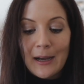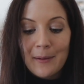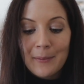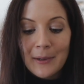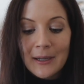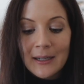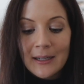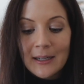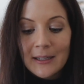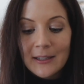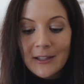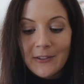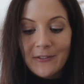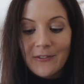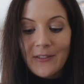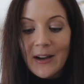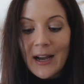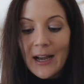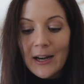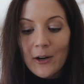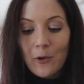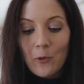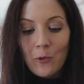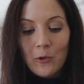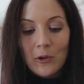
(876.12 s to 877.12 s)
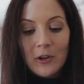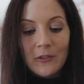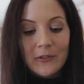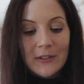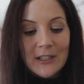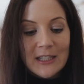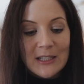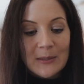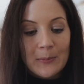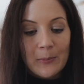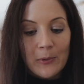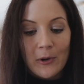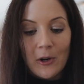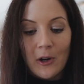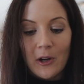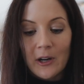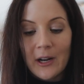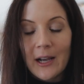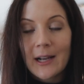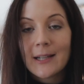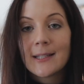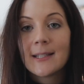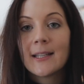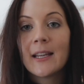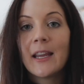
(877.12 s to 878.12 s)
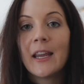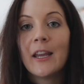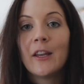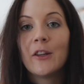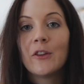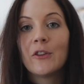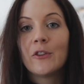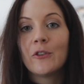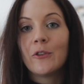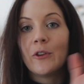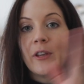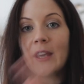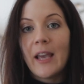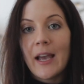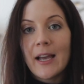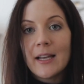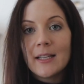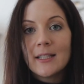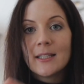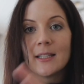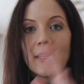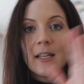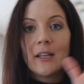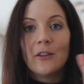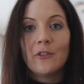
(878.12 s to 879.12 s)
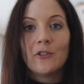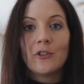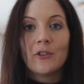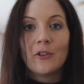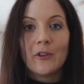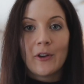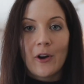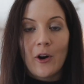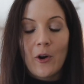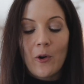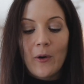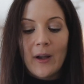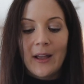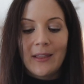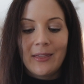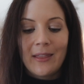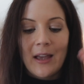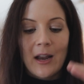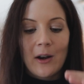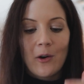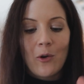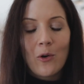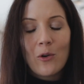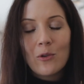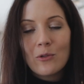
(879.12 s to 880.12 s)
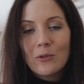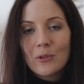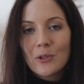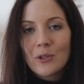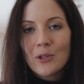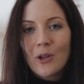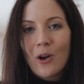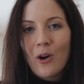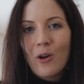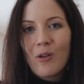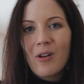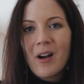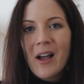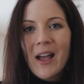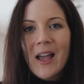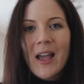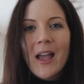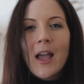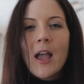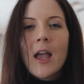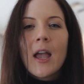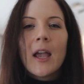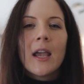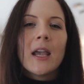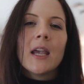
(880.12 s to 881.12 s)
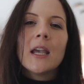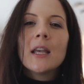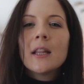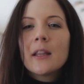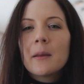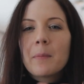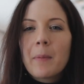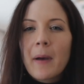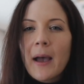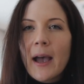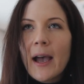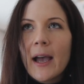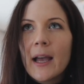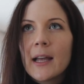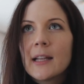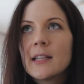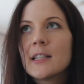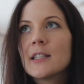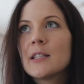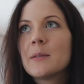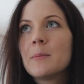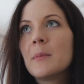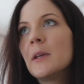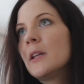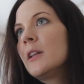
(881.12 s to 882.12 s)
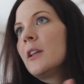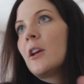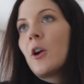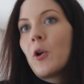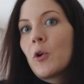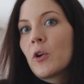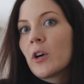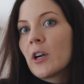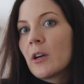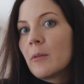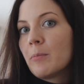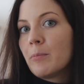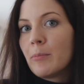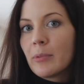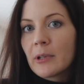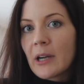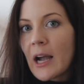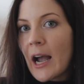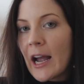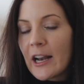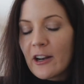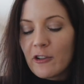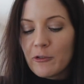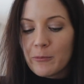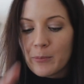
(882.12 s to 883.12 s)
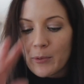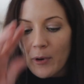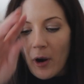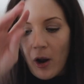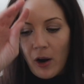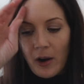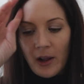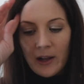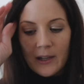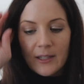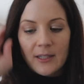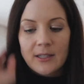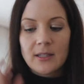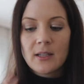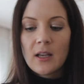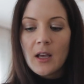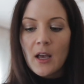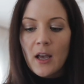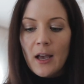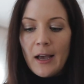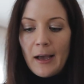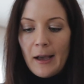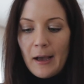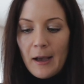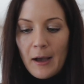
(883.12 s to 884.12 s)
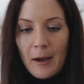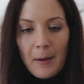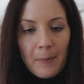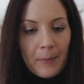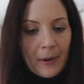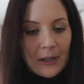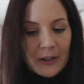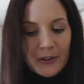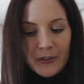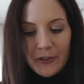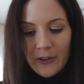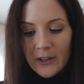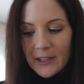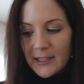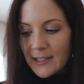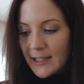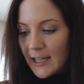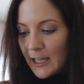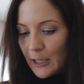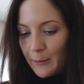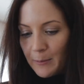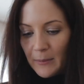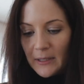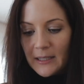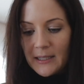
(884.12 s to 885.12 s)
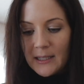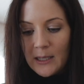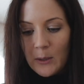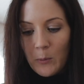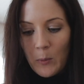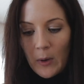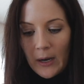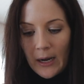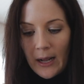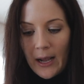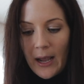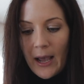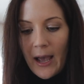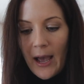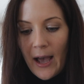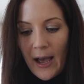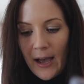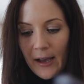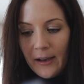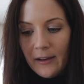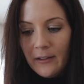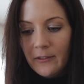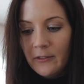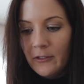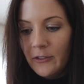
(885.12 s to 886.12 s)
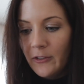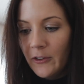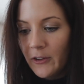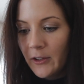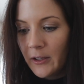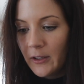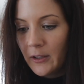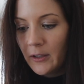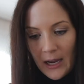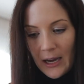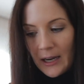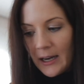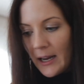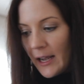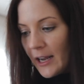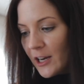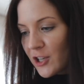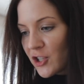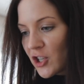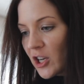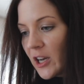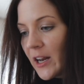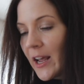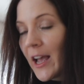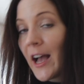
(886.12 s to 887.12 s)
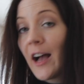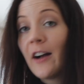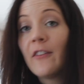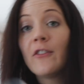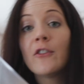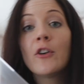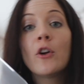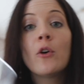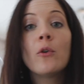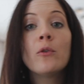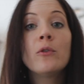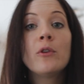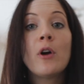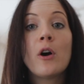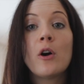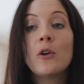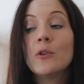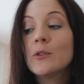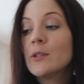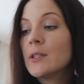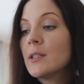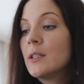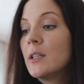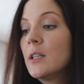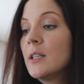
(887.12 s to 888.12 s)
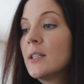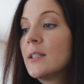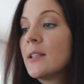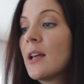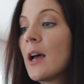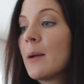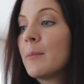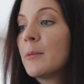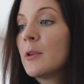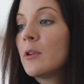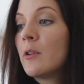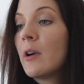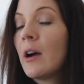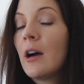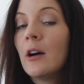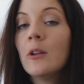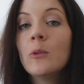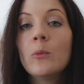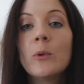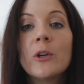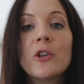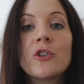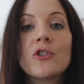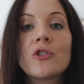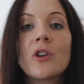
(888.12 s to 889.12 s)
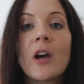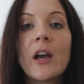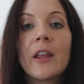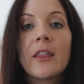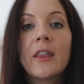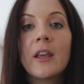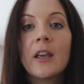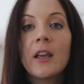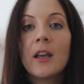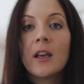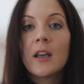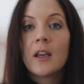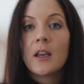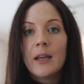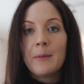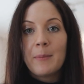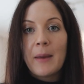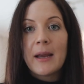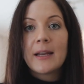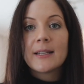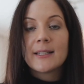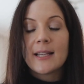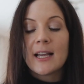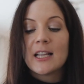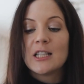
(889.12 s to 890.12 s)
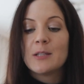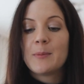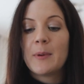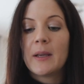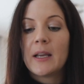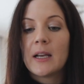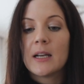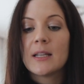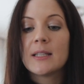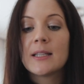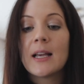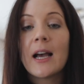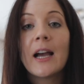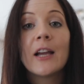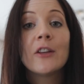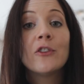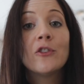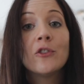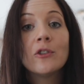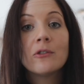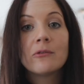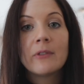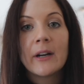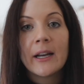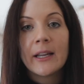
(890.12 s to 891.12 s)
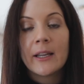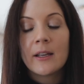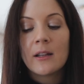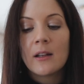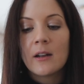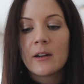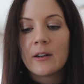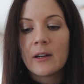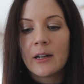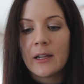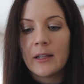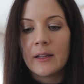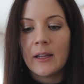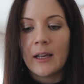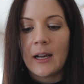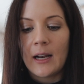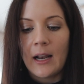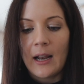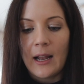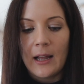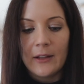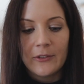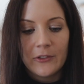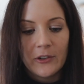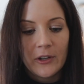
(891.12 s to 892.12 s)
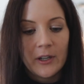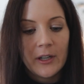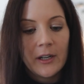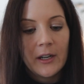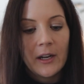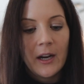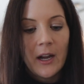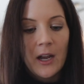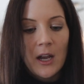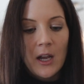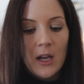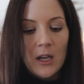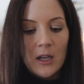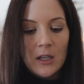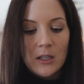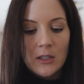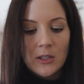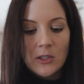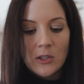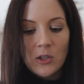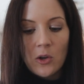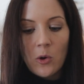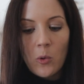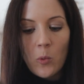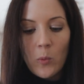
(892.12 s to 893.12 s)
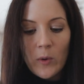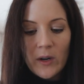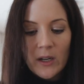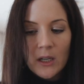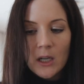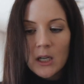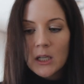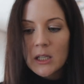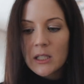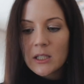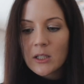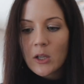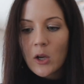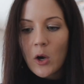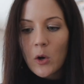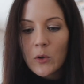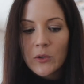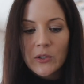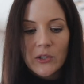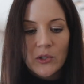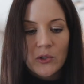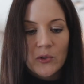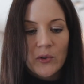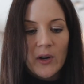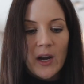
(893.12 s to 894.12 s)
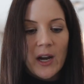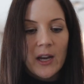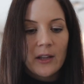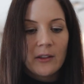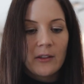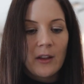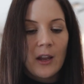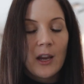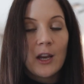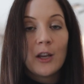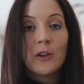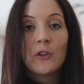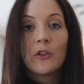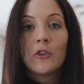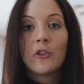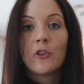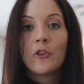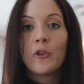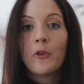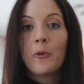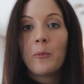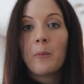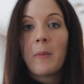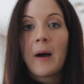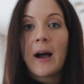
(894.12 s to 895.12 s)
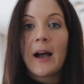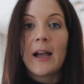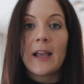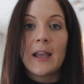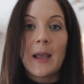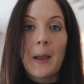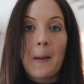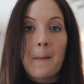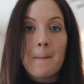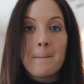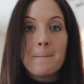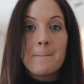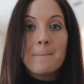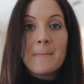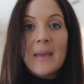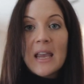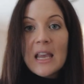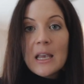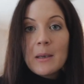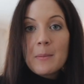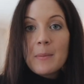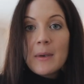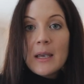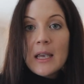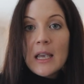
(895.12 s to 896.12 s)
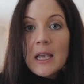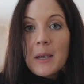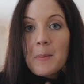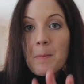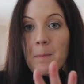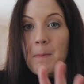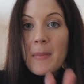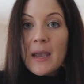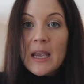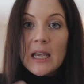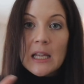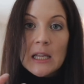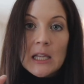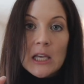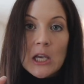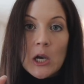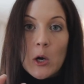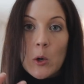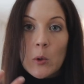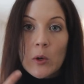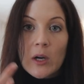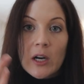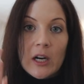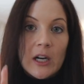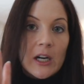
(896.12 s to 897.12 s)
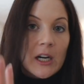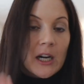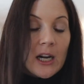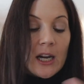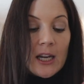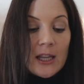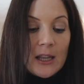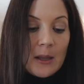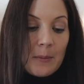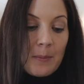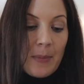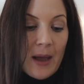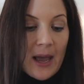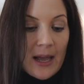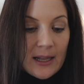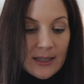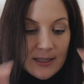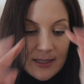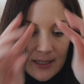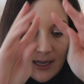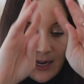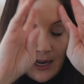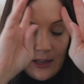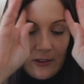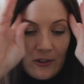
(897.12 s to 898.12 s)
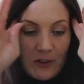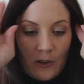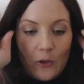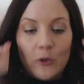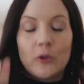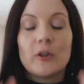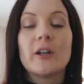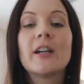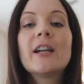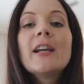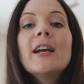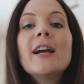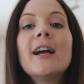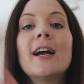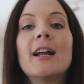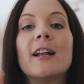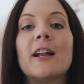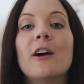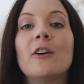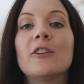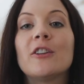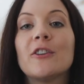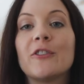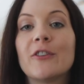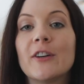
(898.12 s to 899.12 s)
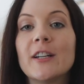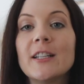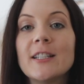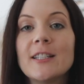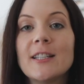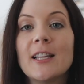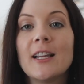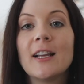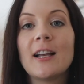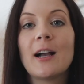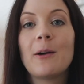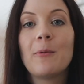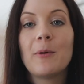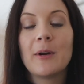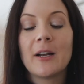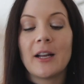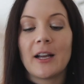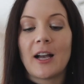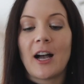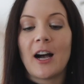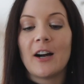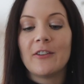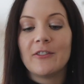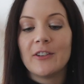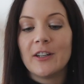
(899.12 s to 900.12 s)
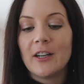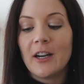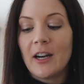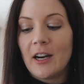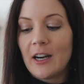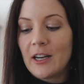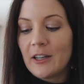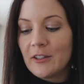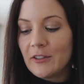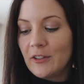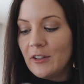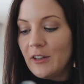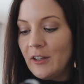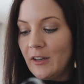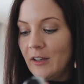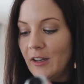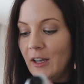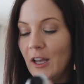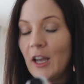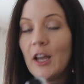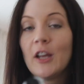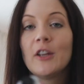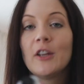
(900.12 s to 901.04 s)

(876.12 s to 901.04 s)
I'm gonna divide all of these products into yes, into no, and then also it depends, mediocre kind of products. But first, let me see what I have. And I actually have no nose this time around, which I think it makes sense because I do regularly declutter. So we're gonna go straight into my maybe, mediocre, it depends category. Now the first thing I want to cover are the